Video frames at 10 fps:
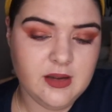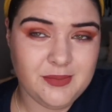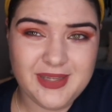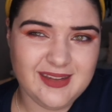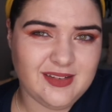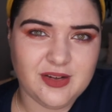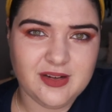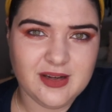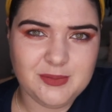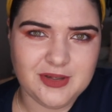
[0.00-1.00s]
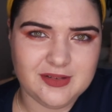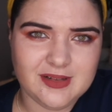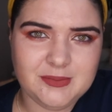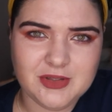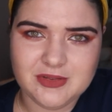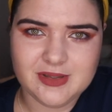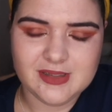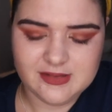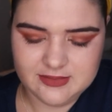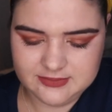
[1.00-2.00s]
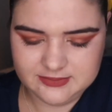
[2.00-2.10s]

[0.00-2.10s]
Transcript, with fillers: But yeah, no, I'm not doing this.